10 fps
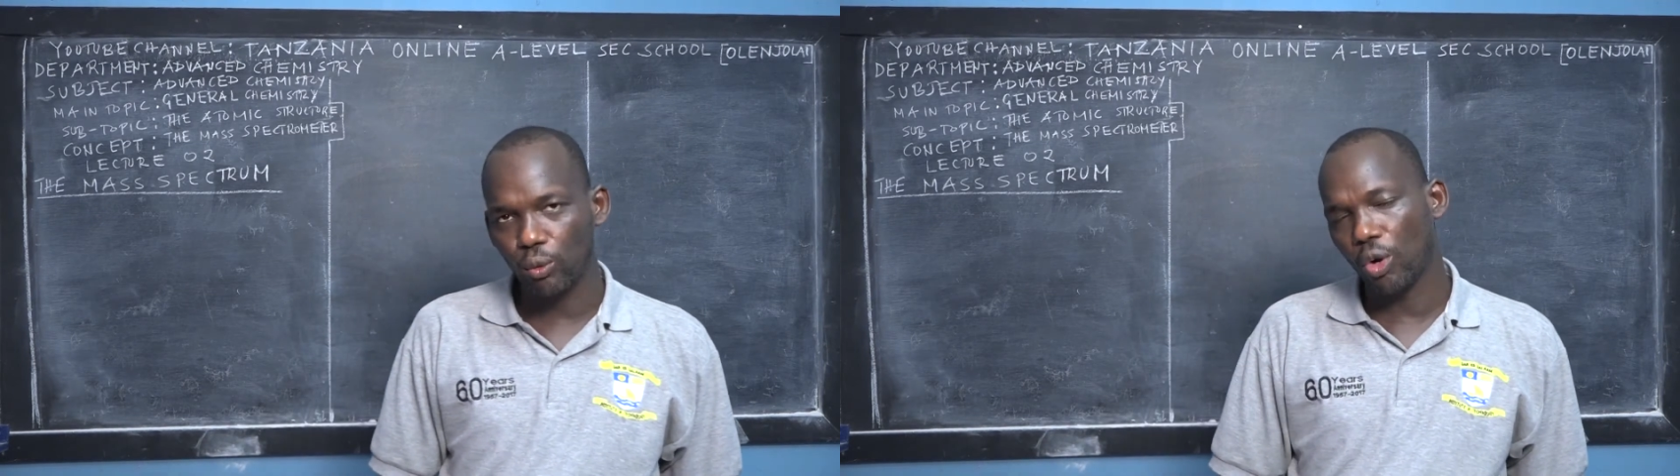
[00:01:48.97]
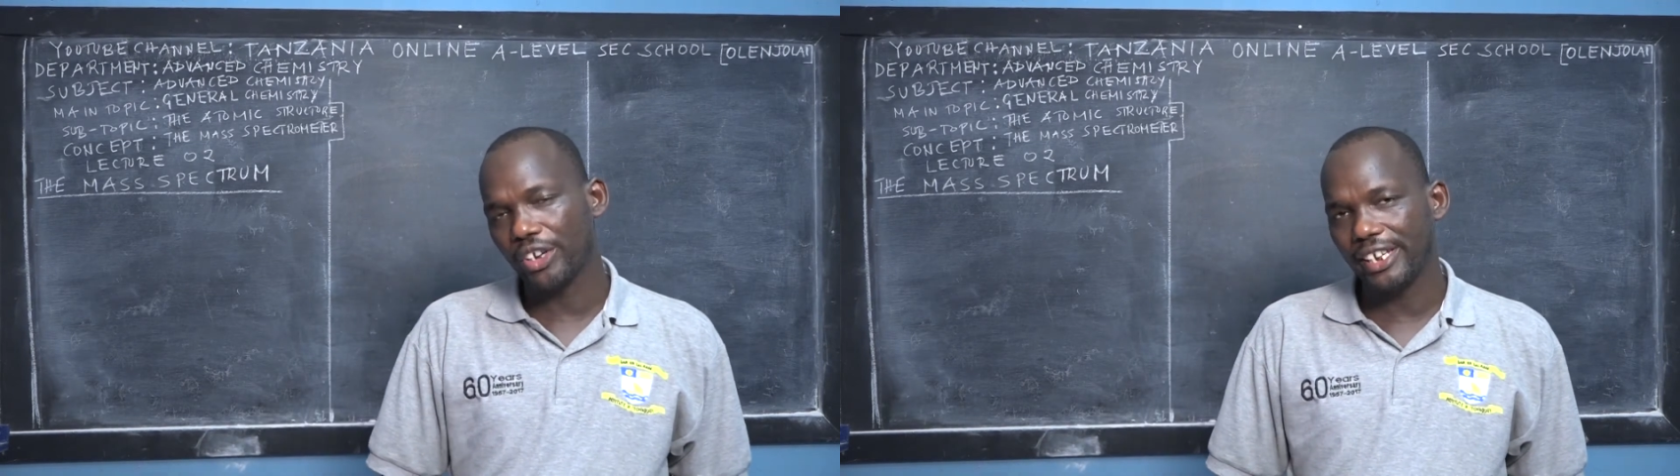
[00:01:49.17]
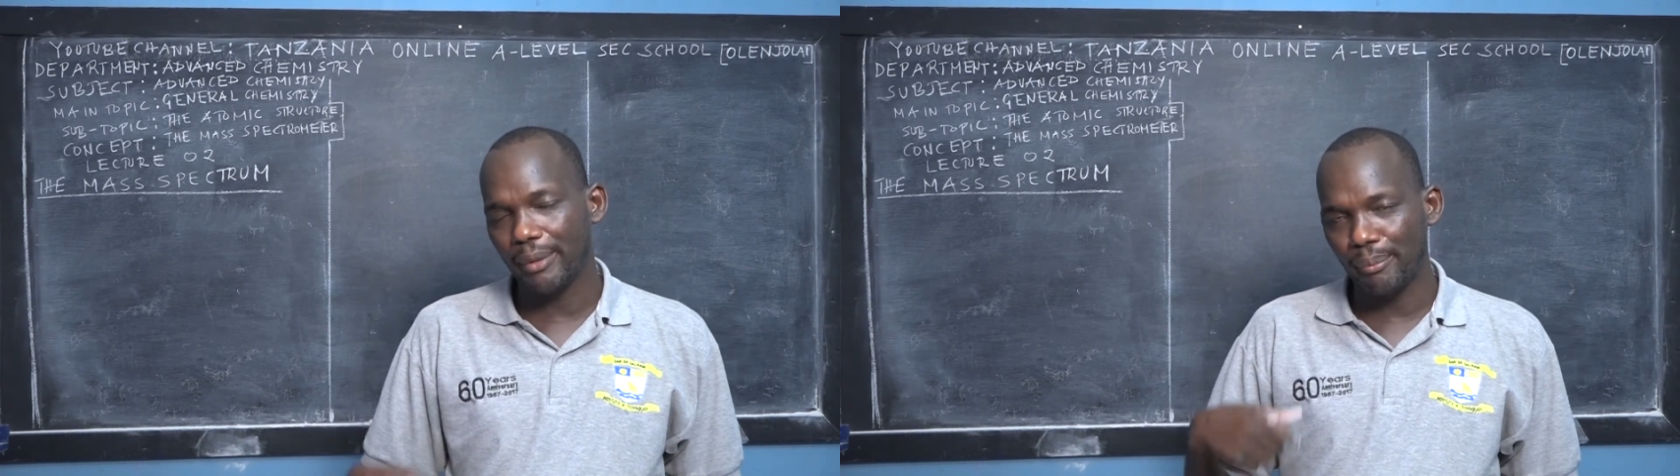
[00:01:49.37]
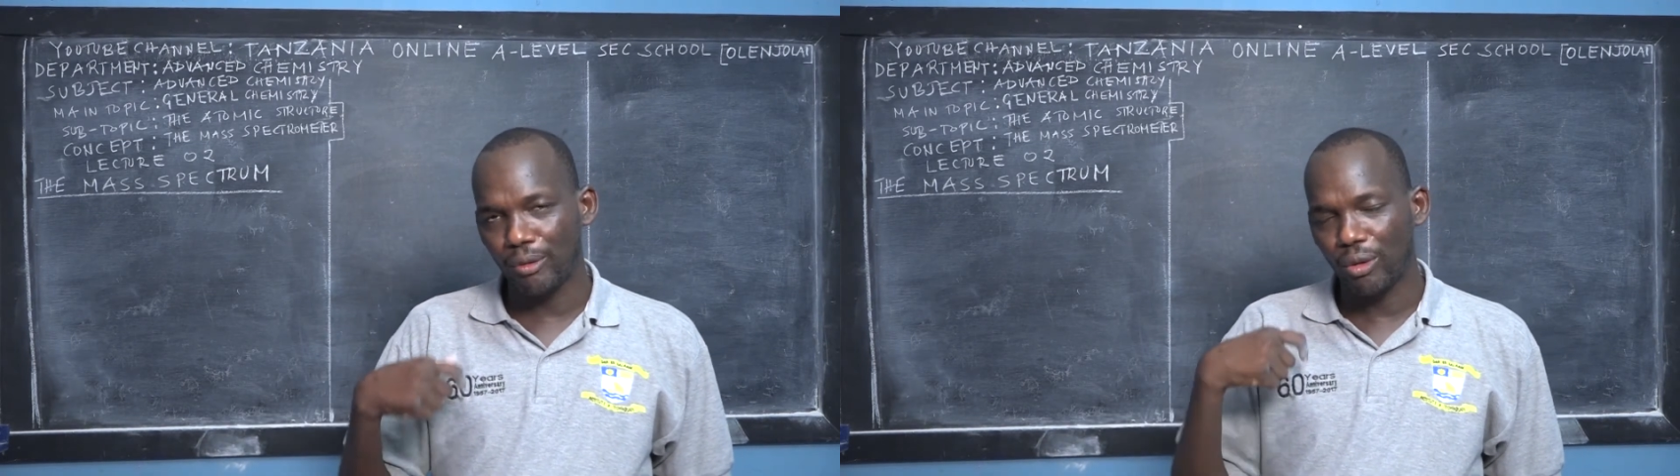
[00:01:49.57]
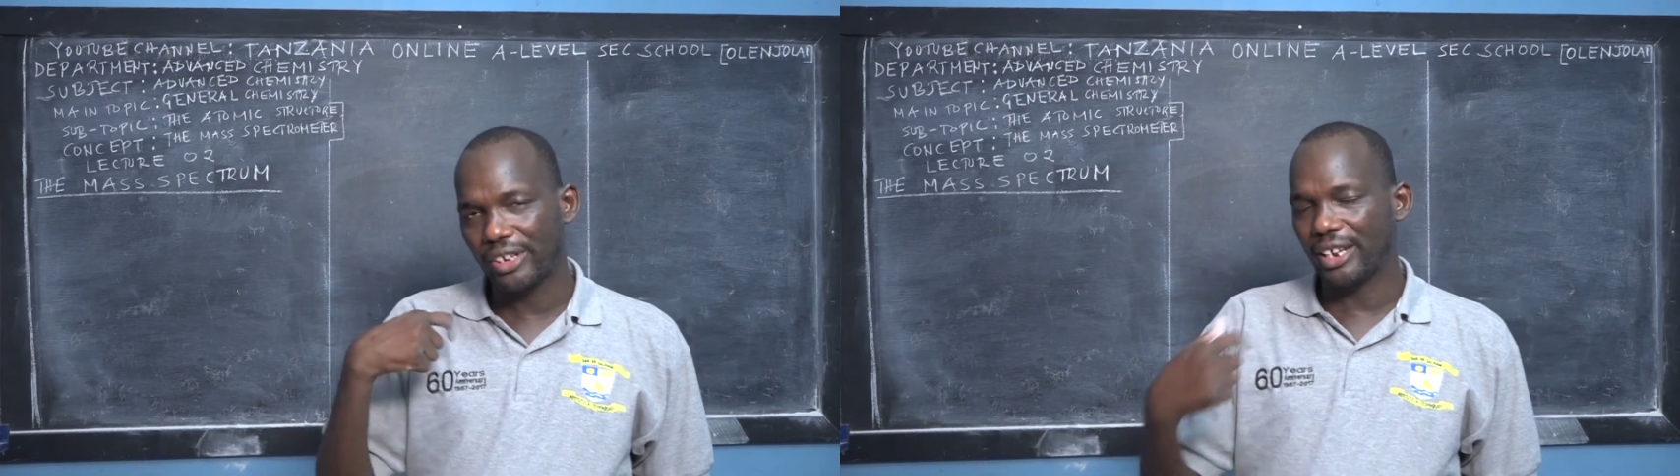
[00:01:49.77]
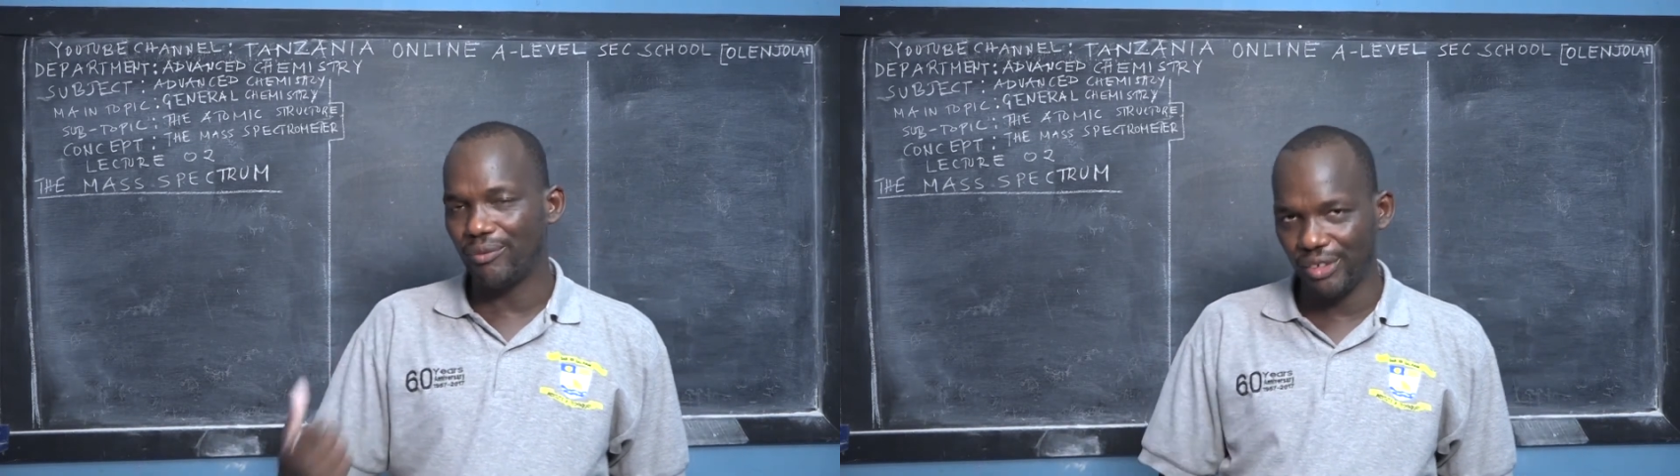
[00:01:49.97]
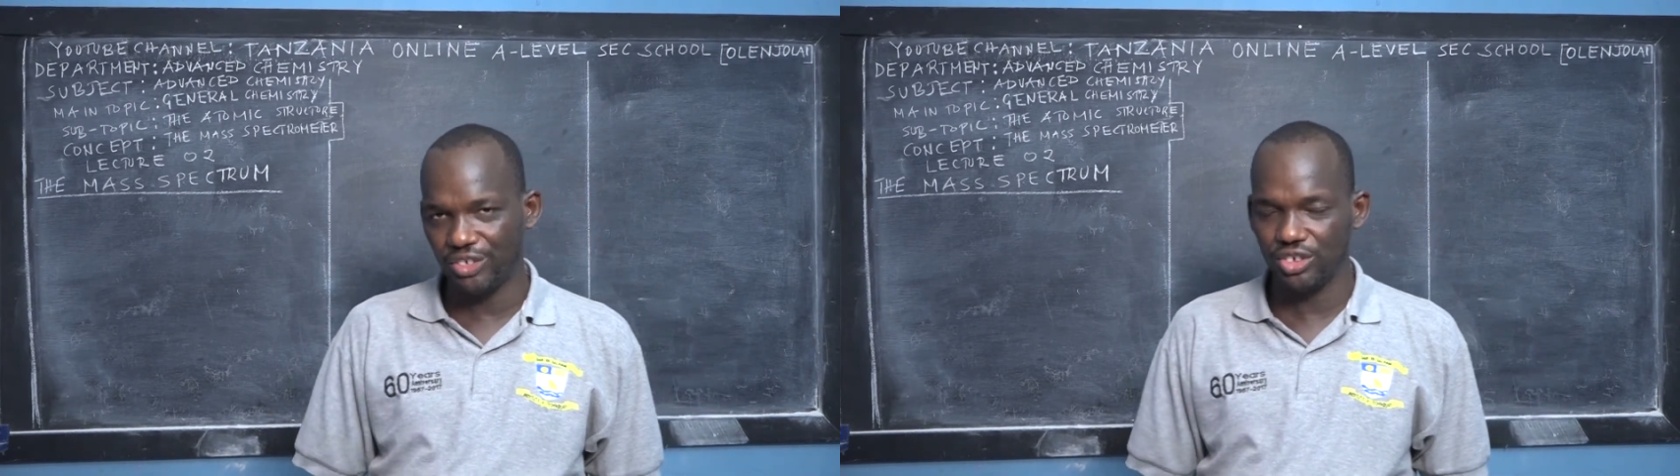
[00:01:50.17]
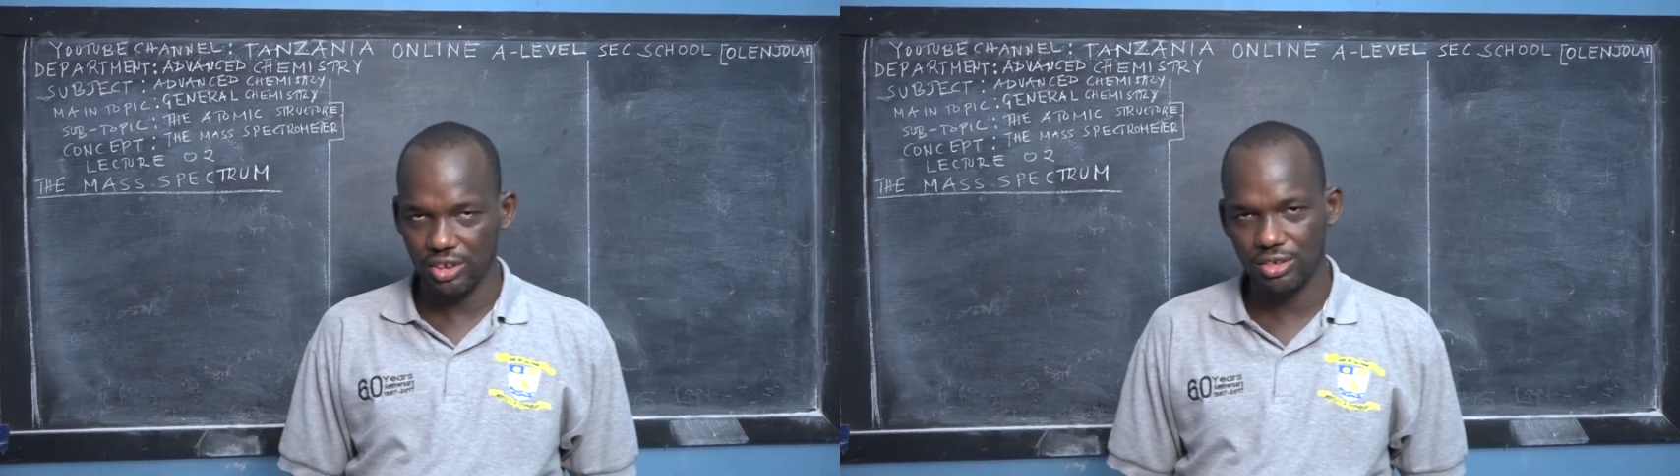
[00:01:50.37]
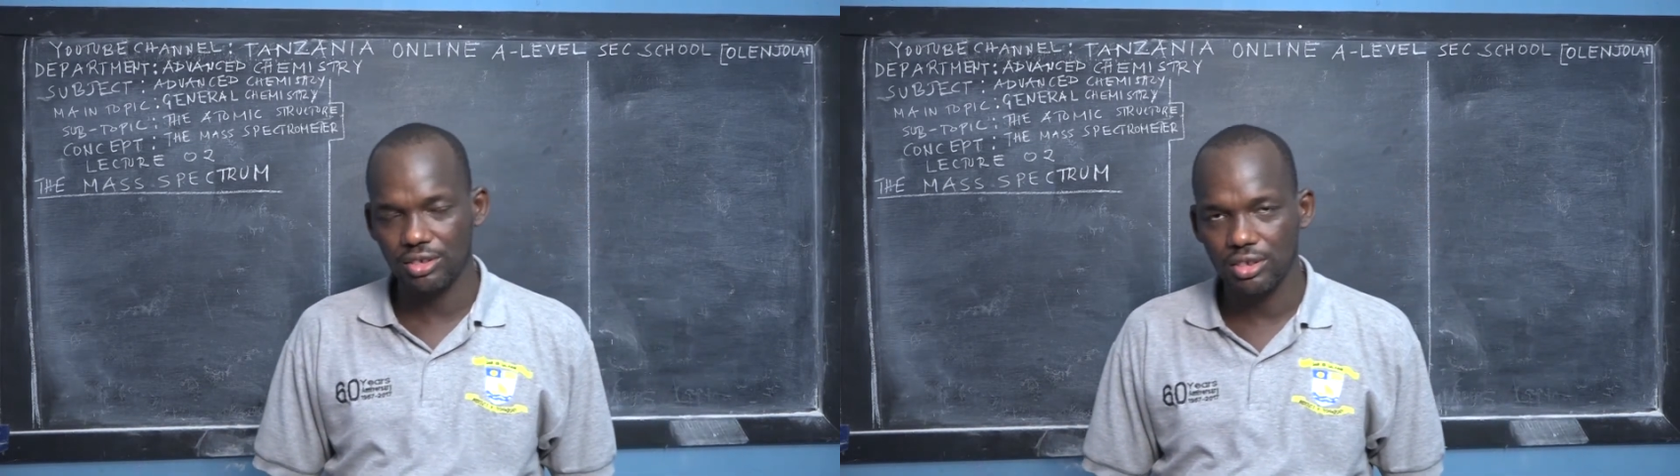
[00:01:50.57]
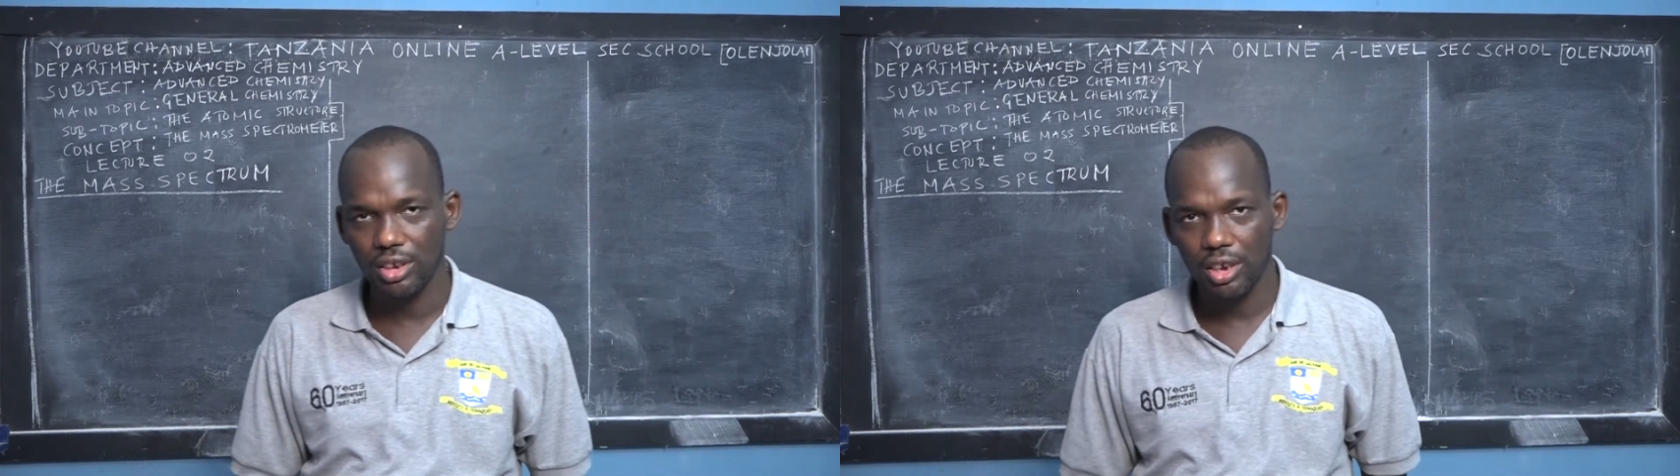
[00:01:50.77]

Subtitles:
What the visions?